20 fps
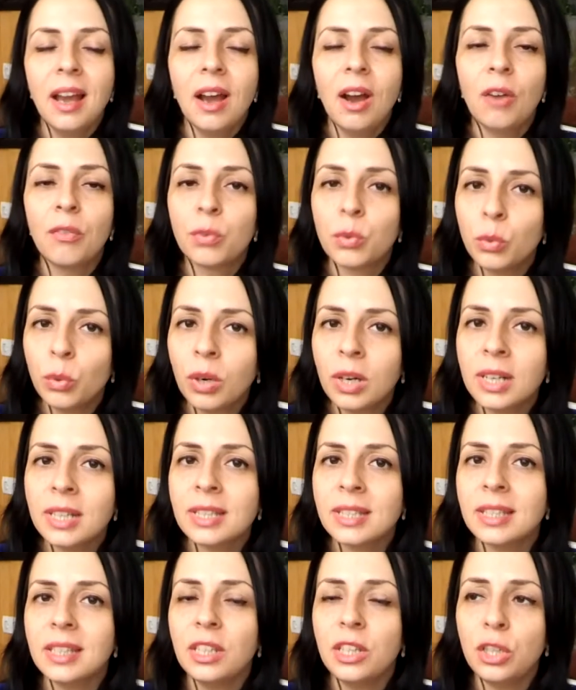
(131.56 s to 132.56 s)
Of
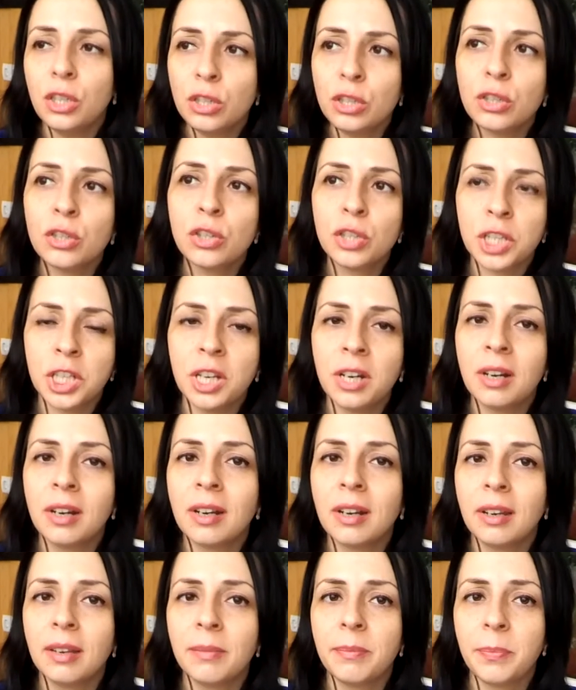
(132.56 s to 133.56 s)
course, you should
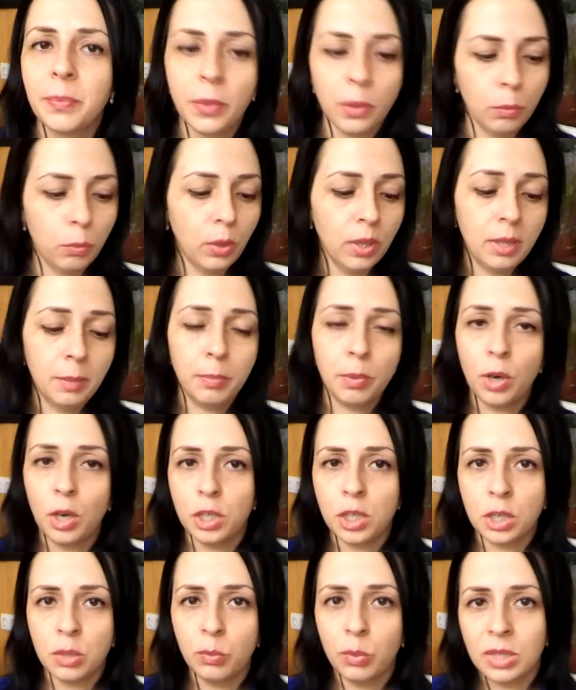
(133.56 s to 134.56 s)
share what the
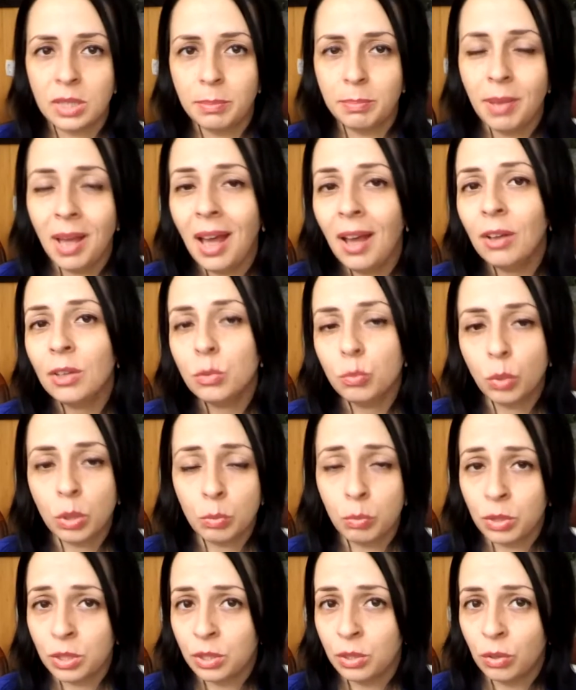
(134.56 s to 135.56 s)
project was about,
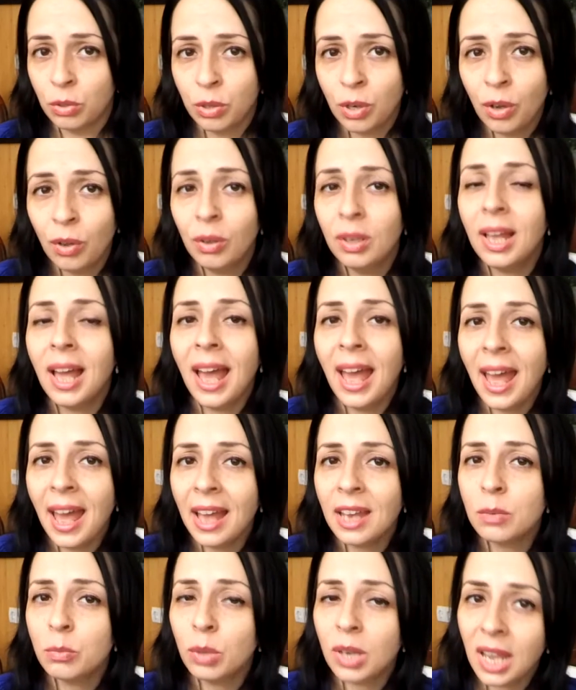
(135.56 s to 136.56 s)
what was your role,
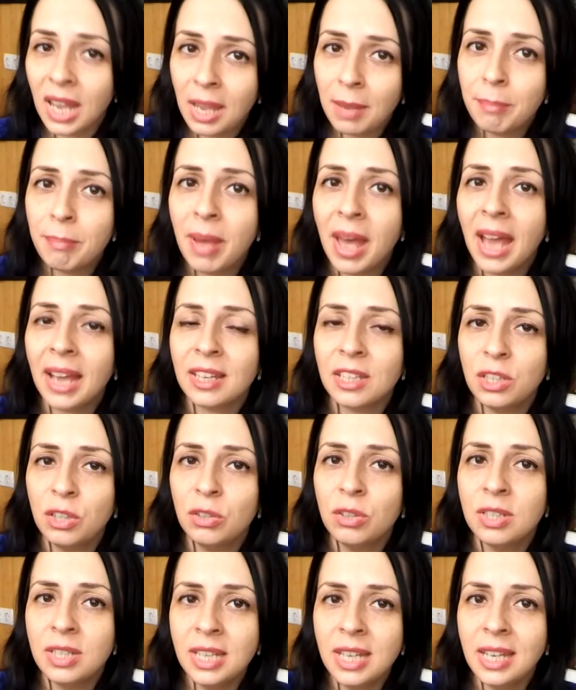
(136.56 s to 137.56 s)
and what impact you
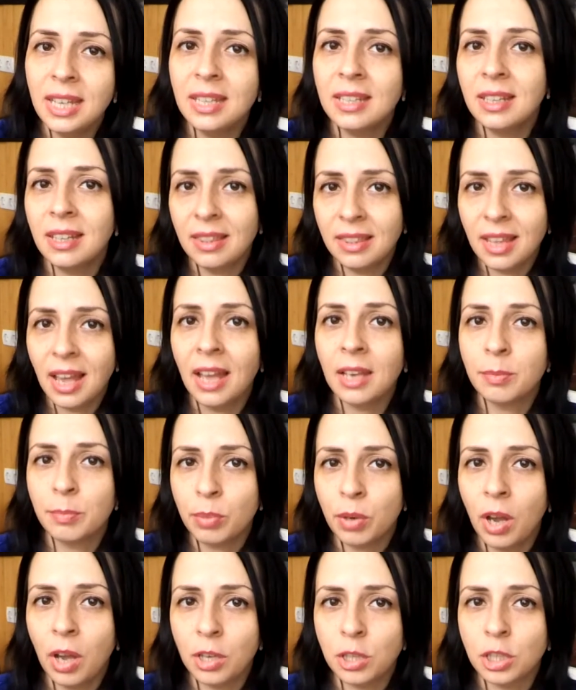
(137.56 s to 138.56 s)
did in that
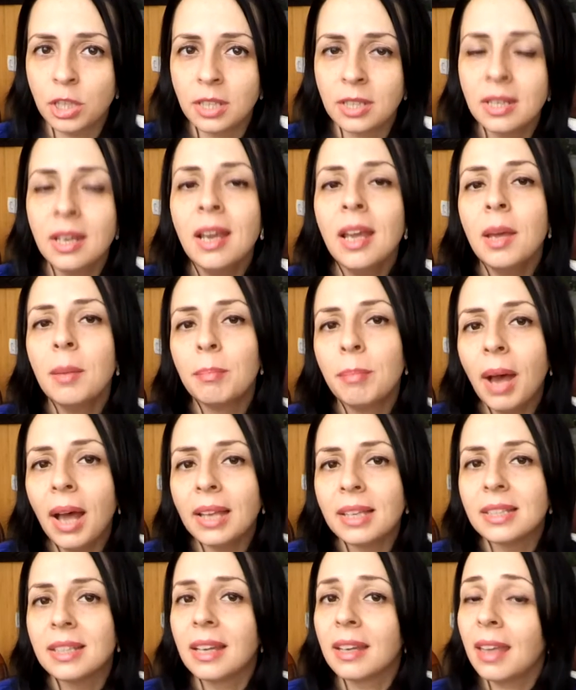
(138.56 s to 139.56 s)
project.
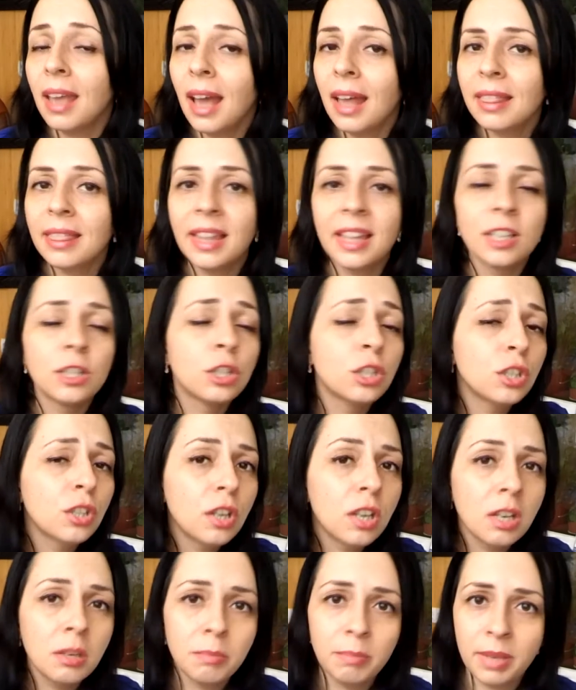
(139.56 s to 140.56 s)
But again, that
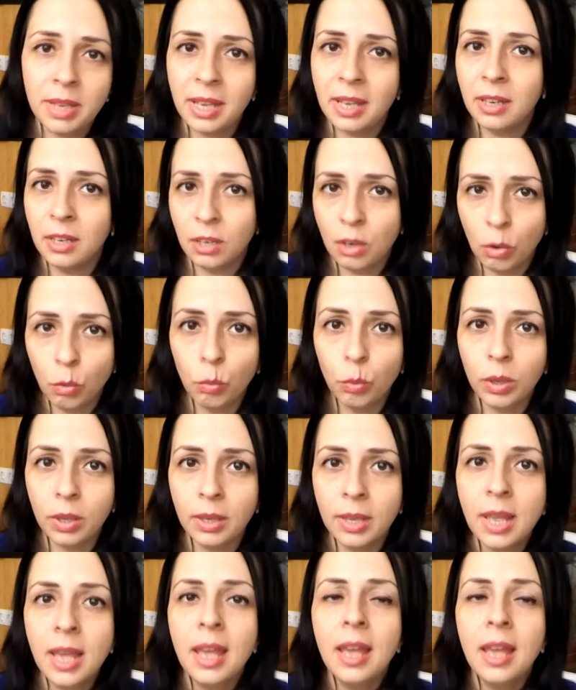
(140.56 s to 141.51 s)
shouldn't be a novel.